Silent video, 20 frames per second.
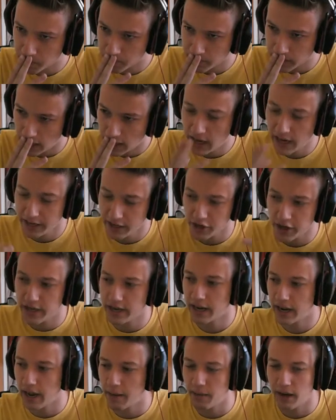Later in the
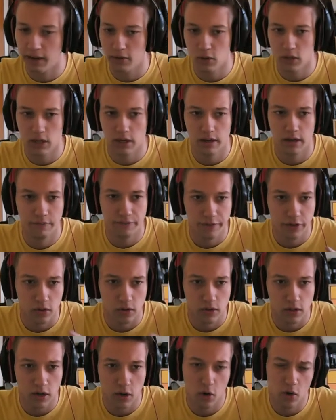game I was
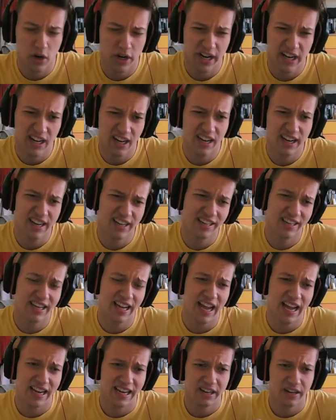confused, or at the
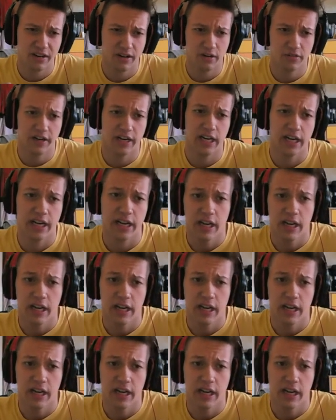end really.